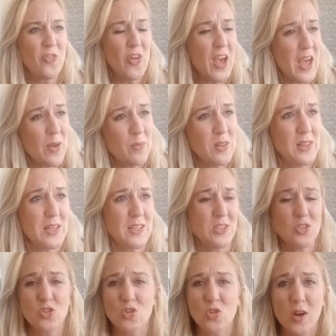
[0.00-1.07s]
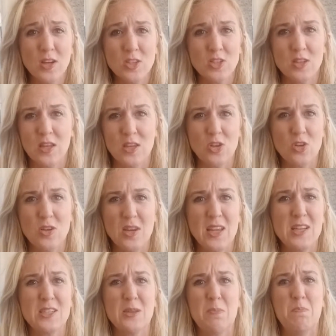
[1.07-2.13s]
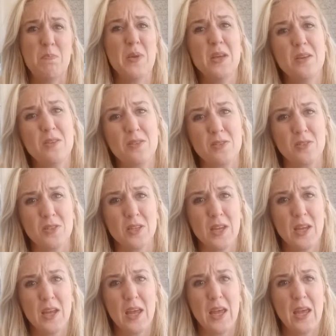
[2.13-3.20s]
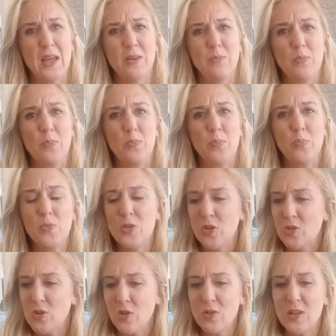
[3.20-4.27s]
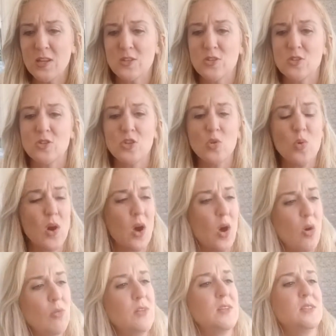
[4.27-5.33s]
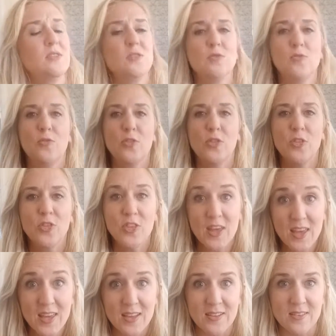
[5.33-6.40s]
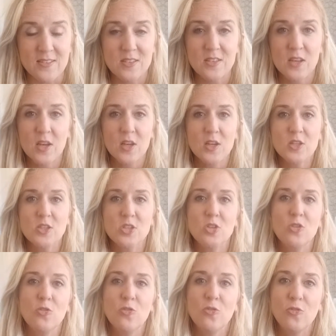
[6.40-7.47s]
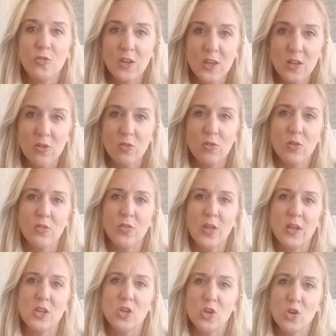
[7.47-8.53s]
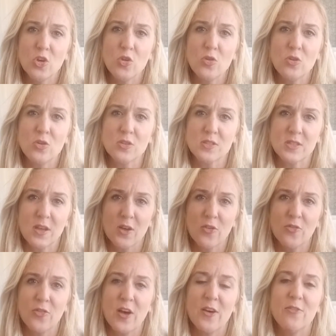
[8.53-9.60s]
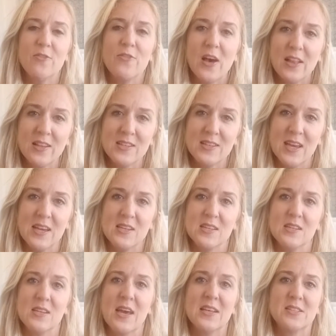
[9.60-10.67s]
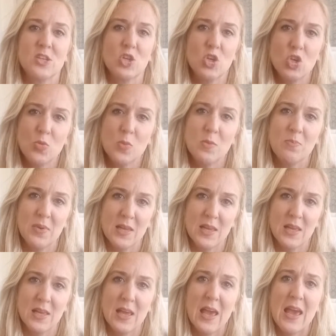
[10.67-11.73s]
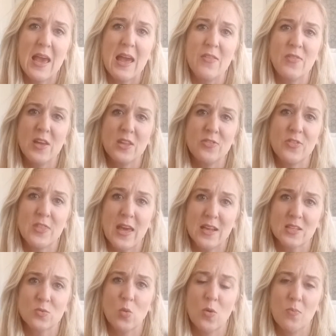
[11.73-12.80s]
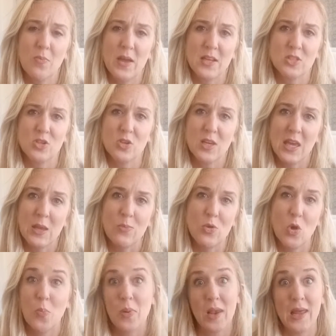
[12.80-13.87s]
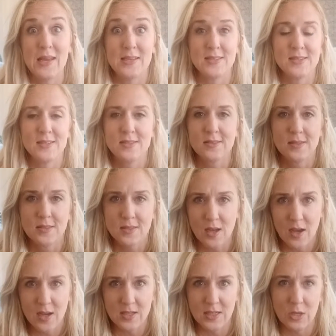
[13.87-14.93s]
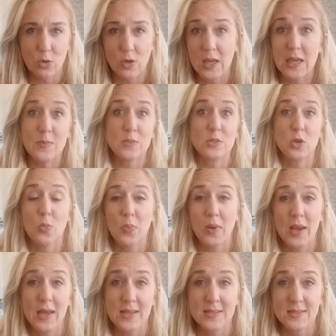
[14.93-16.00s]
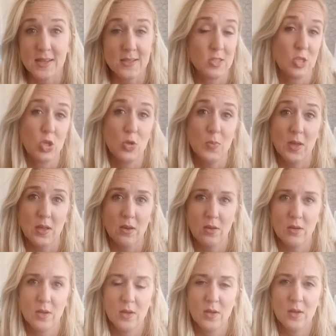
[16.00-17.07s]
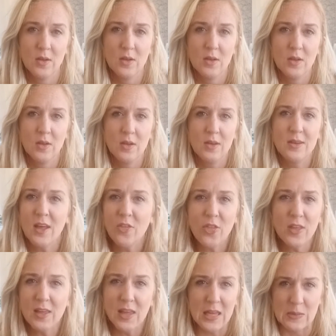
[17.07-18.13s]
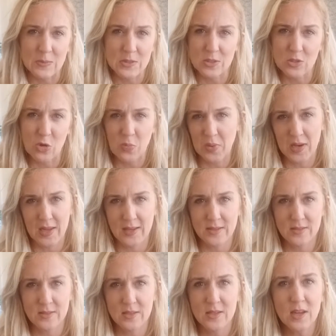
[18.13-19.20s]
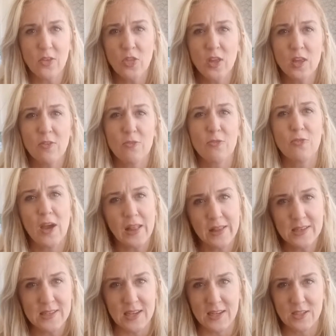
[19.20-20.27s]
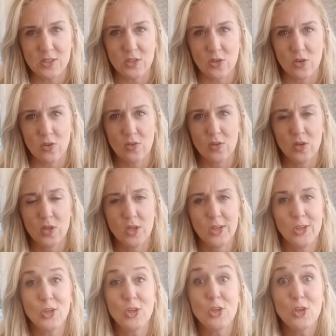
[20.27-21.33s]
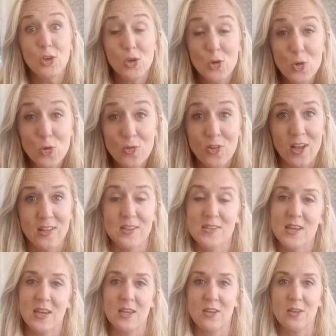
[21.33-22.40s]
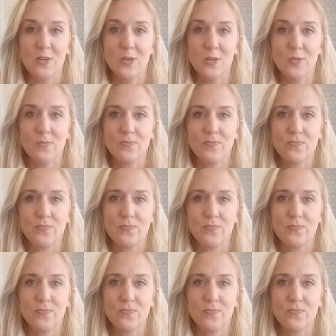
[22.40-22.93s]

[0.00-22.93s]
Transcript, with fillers: family structure that you need to build and you don't need to do a whole list of things to feel that you yourself are validated as a human being and that that's what makes you keep your place in society or keeps your place as a human. Nothing keeps your place. Nothing validates you. You validate you.